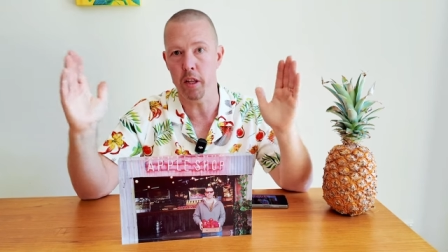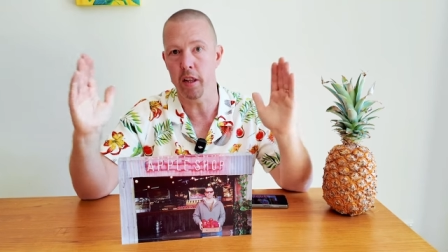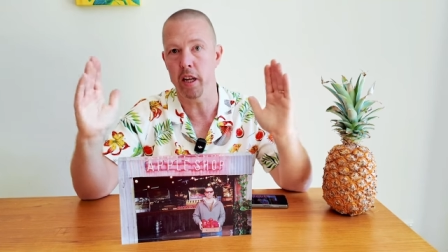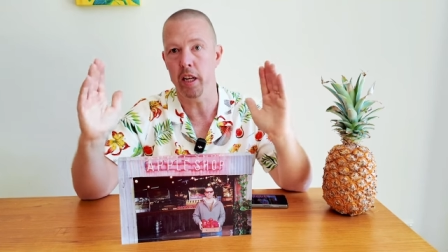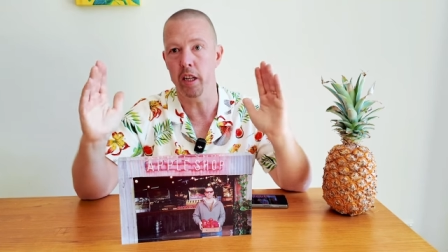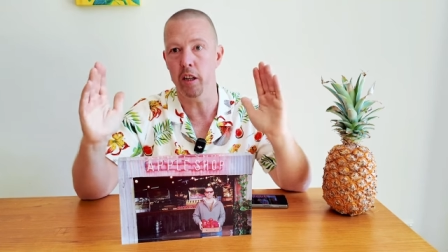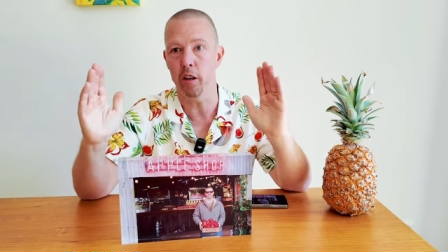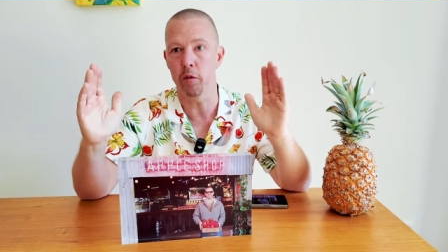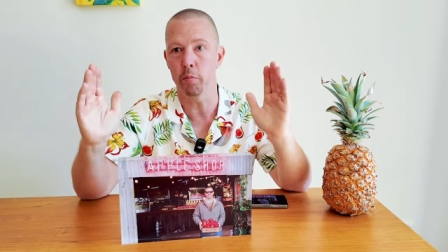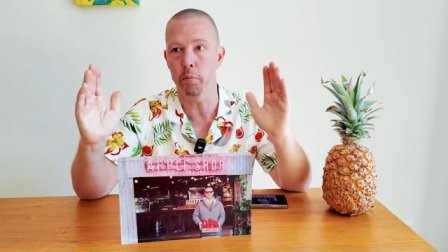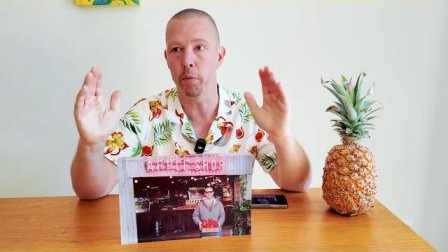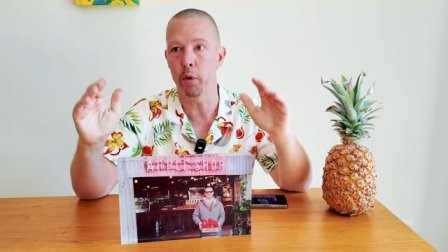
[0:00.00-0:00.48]

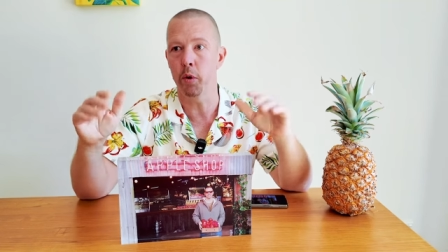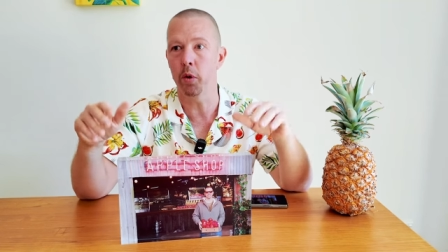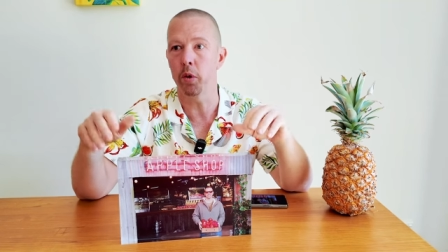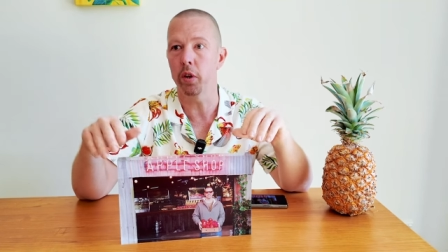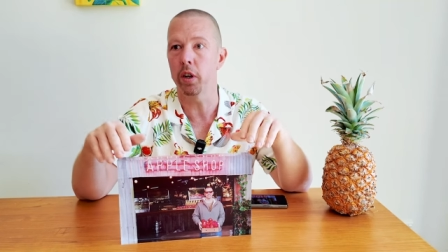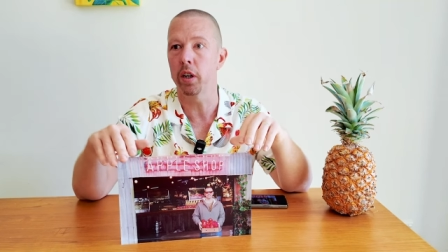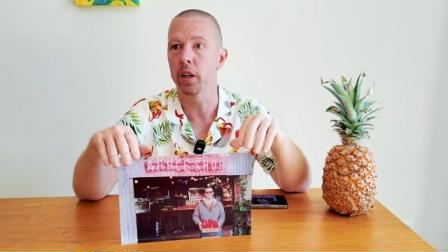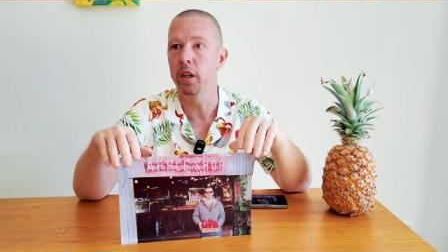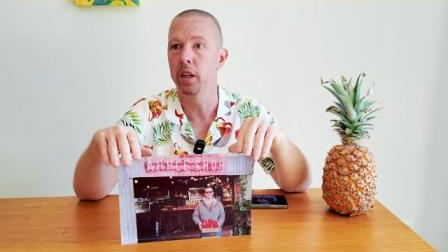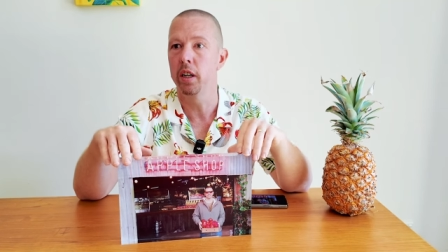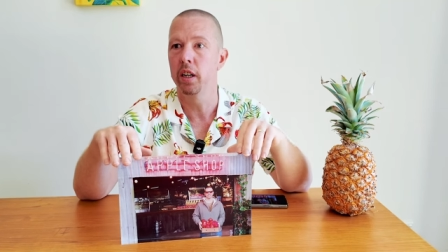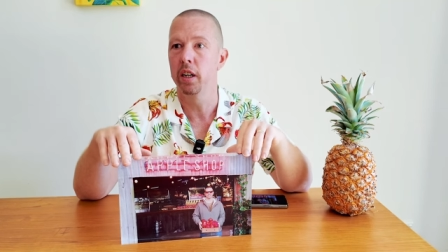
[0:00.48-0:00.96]
that you put
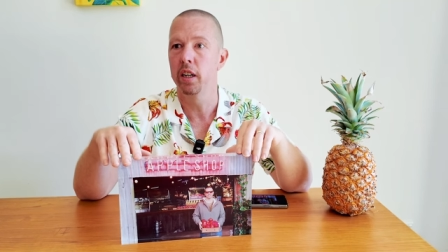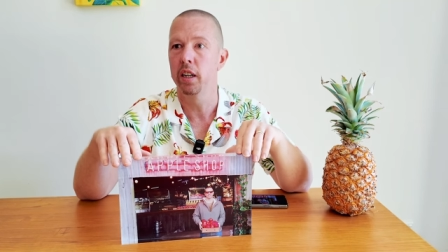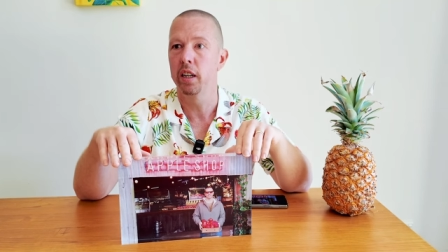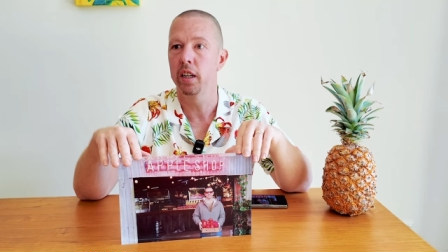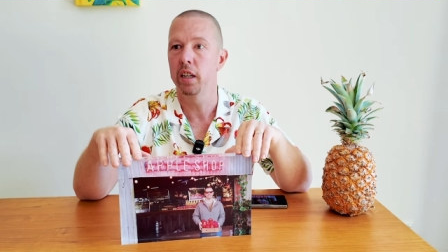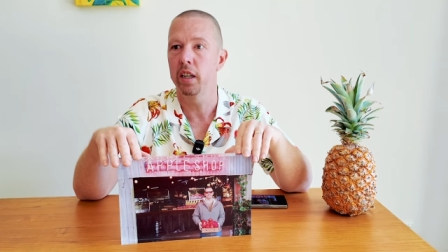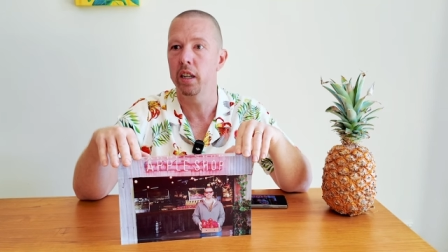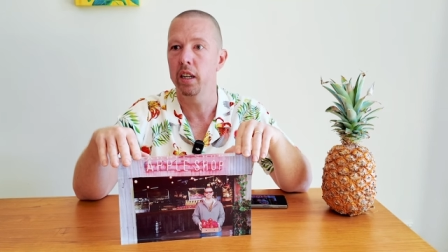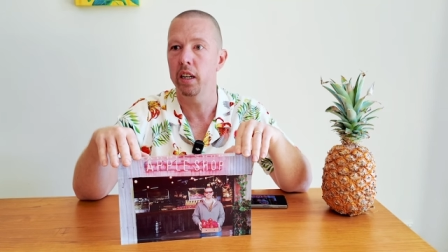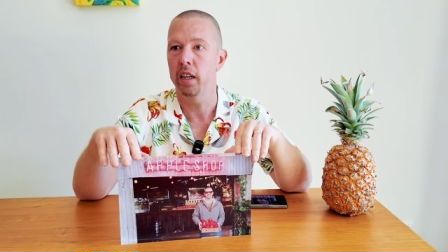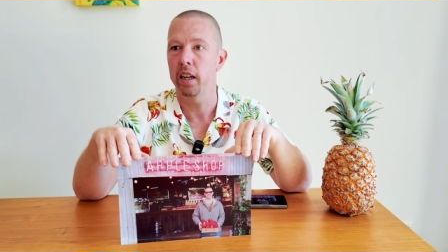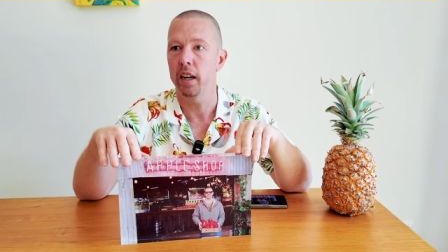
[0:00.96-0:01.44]

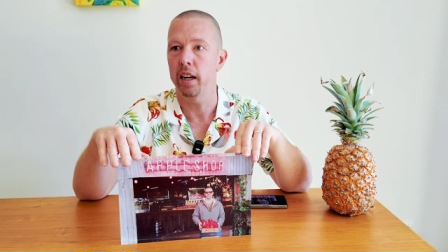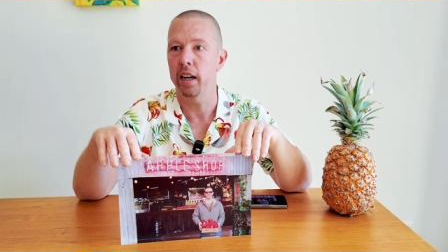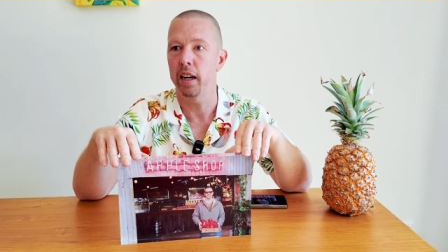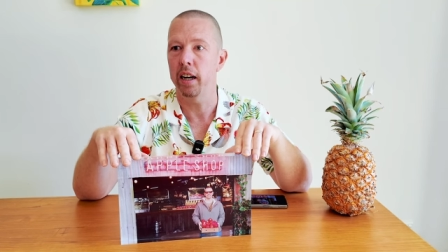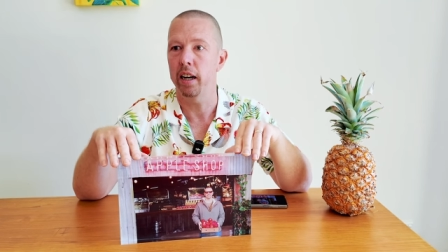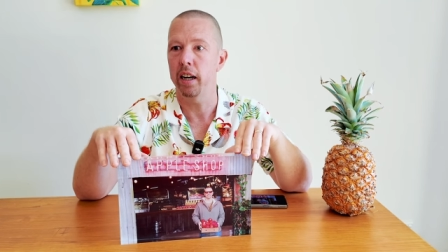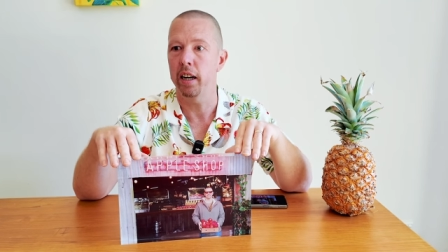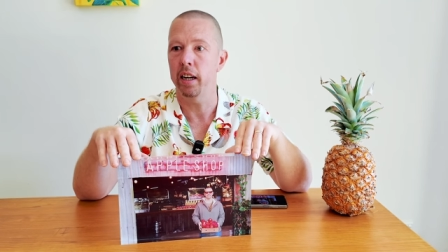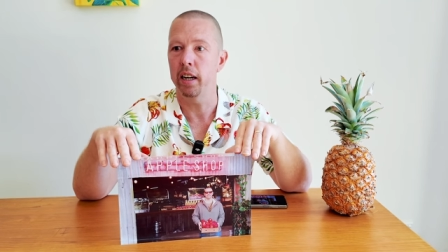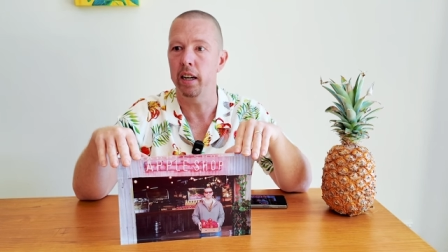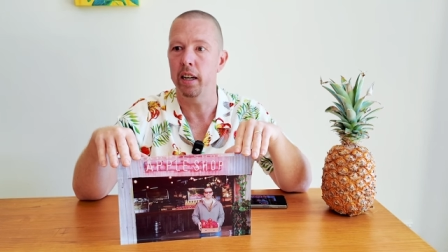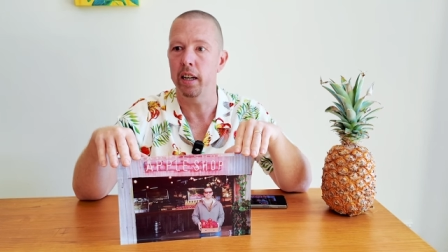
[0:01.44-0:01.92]

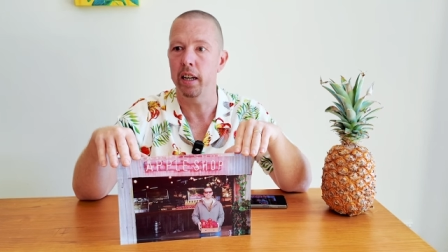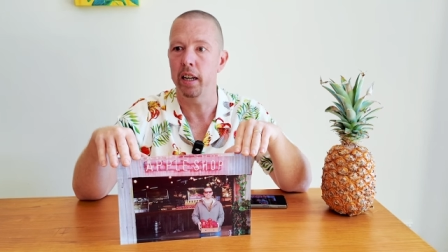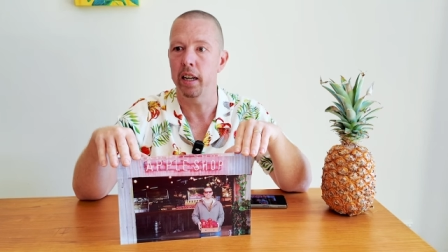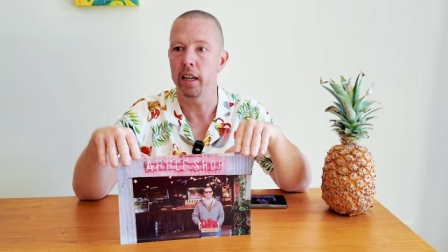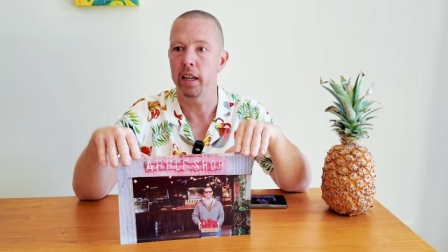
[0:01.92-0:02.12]
uh,